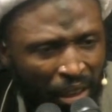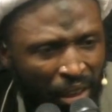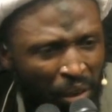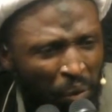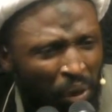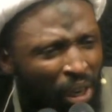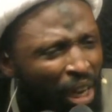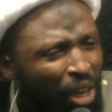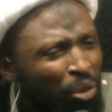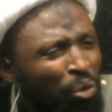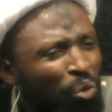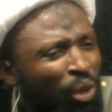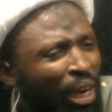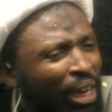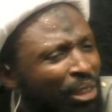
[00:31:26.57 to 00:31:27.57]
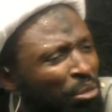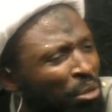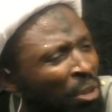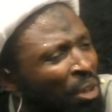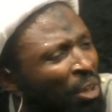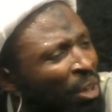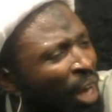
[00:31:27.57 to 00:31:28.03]
Allah, you look at
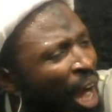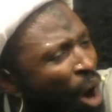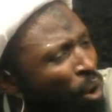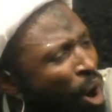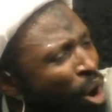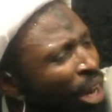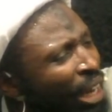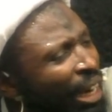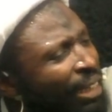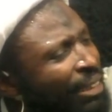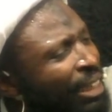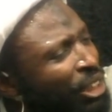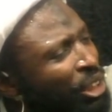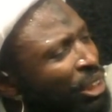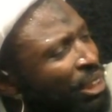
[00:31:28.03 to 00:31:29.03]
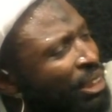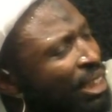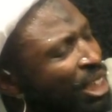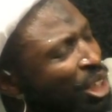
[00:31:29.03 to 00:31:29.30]
our organization since